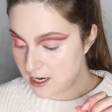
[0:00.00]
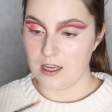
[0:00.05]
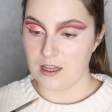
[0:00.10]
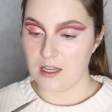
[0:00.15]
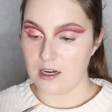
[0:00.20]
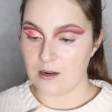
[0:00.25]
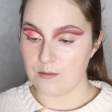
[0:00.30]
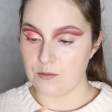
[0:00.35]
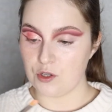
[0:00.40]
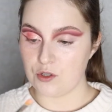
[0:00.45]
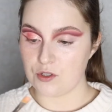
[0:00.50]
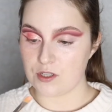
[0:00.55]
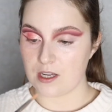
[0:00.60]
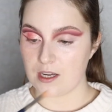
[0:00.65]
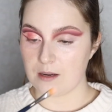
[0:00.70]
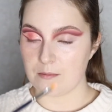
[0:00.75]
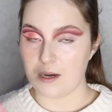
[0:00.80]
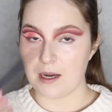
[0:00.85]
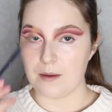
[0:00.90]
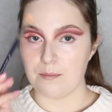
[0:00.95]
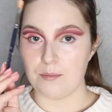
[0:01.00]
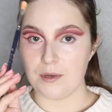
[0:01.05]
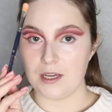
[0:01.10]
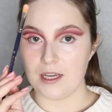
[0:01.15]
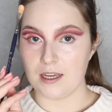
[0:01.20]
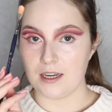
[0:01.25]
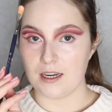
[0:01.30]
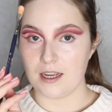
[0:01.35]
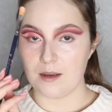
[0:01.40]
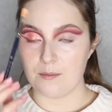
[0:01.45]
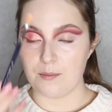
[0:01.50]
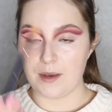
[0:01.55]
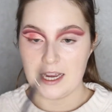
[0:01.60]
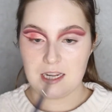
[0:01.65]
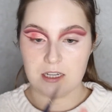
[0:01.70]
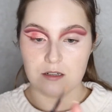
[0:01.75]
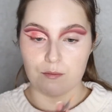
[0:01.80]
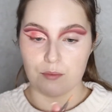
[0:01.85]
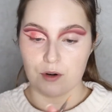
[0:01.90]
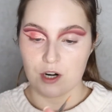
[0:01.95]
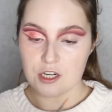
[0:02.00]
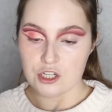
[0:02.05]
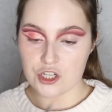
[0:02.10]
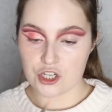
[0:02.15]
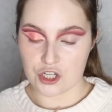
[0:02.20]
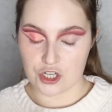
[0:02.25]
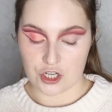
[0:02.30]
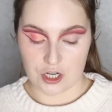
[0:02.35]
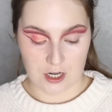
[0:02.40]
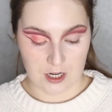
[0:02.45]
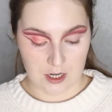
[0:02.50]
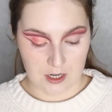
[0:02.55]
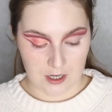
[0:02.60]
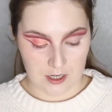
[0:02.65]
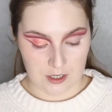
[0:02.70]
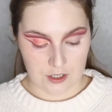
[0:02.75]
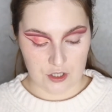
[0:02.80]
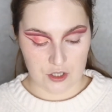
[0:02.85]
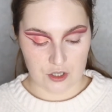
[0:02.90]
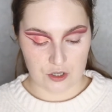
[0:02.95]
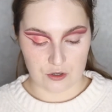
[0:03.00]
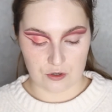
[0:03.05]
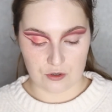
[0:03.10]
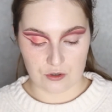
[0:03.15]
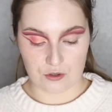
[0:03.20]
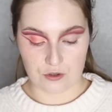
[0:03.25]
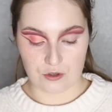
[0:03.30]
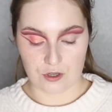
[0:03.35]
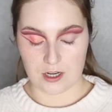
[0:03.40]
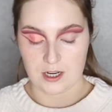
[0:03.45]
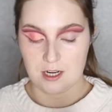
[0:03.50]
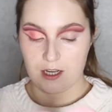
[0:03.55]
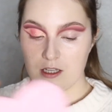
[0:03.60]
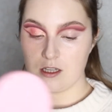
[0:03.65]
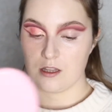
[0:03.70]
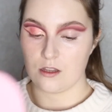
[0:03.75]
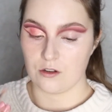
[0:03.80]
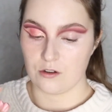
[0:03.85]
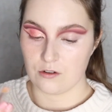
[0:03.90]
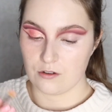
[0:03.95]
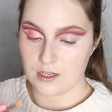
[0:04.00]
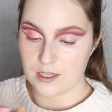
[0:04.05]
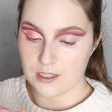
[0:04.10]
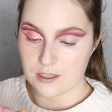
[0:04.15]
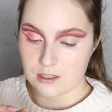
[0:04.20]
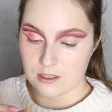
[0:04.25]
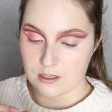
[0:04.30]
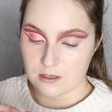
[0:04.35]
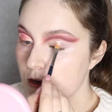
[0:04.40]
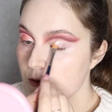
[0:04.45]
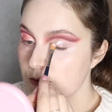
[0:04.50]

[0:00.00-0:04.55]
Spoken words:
And then I'm using my P&A paintbrush to cut the crease.